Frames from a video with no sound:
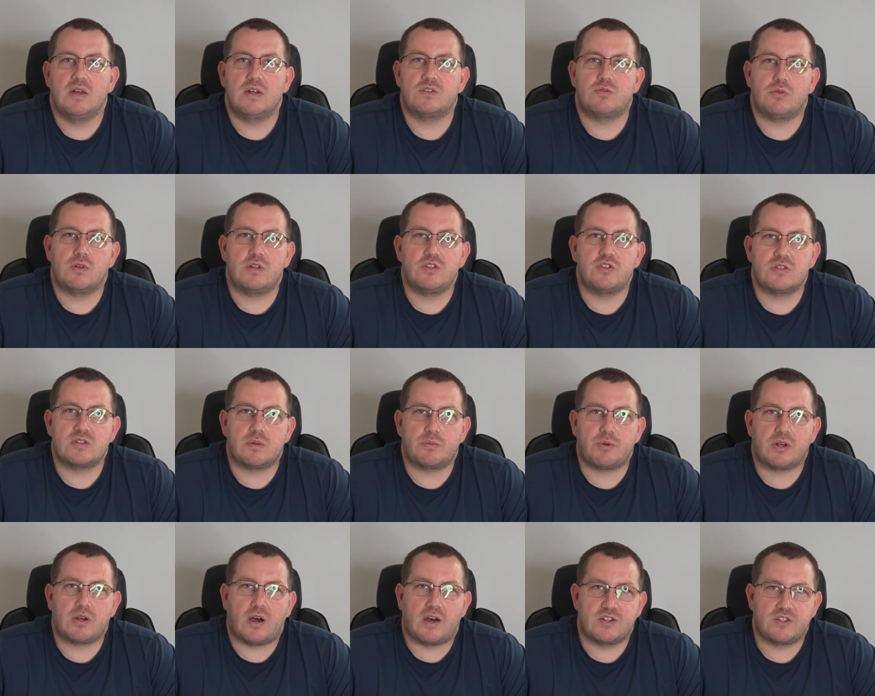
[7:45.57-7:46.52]
It's really just a
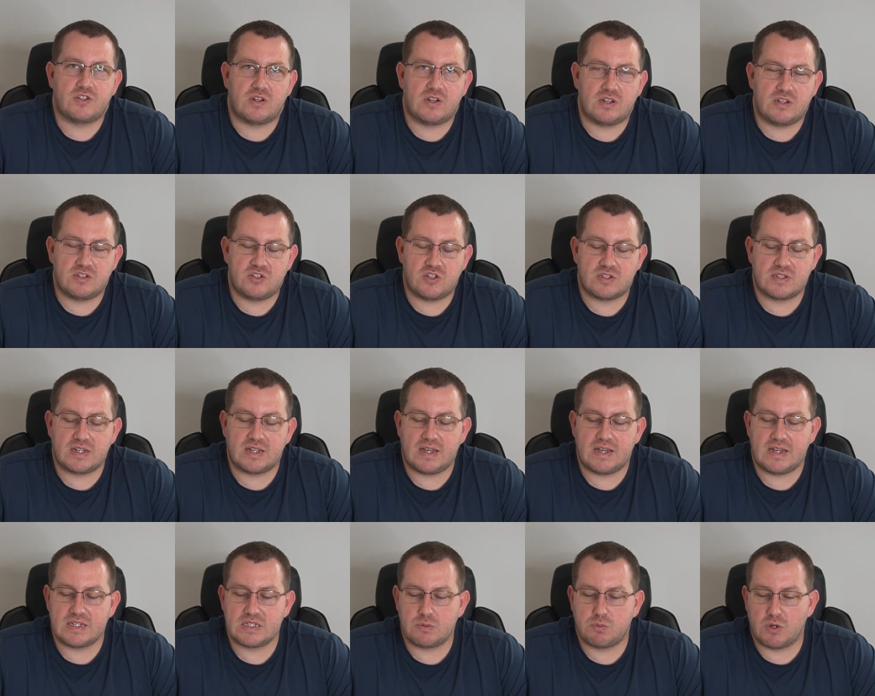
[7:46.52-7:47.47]
precaution just in
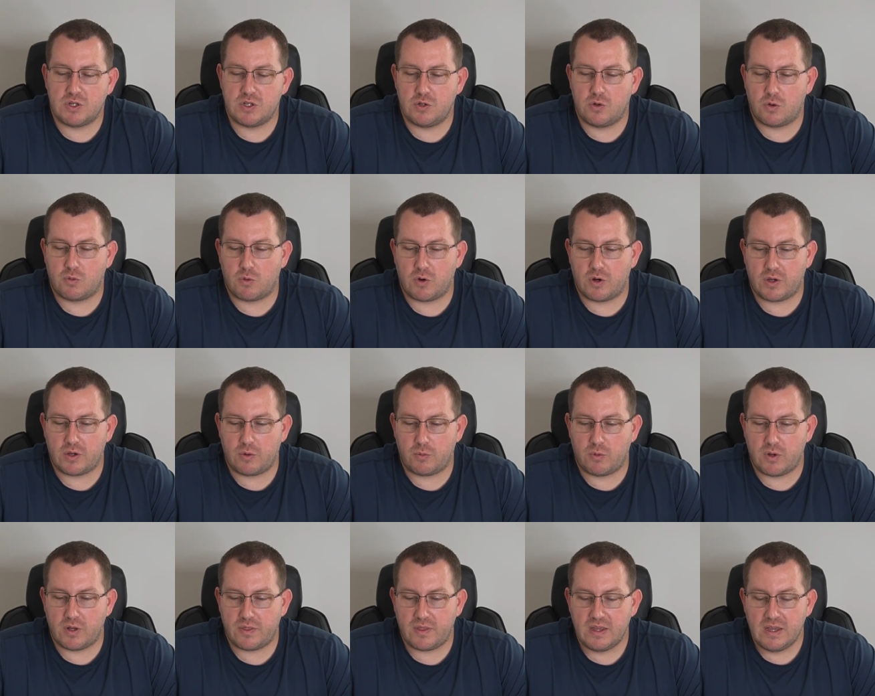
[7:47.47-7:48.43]
case what you were
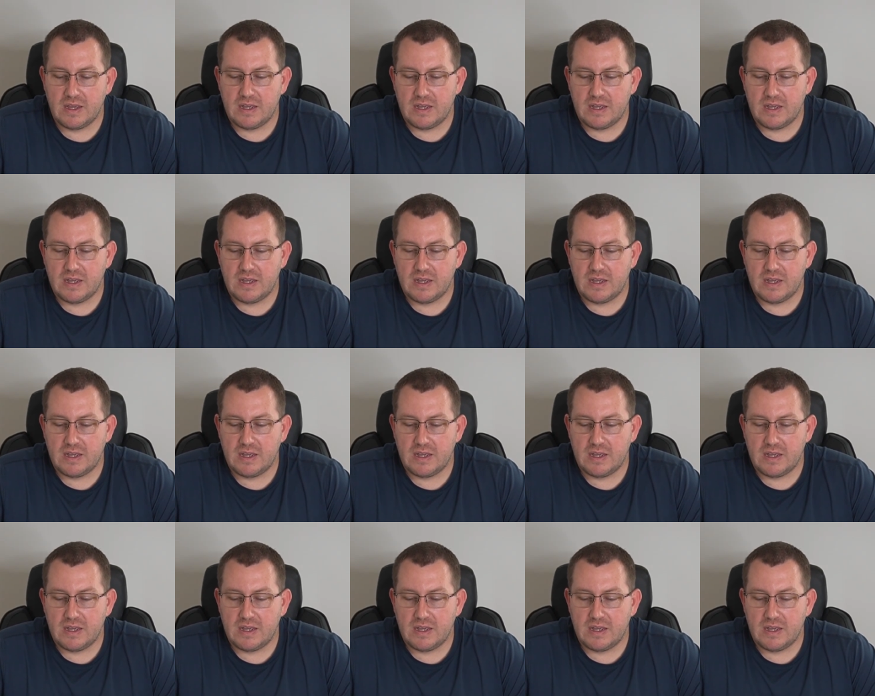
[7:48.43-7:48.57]
working with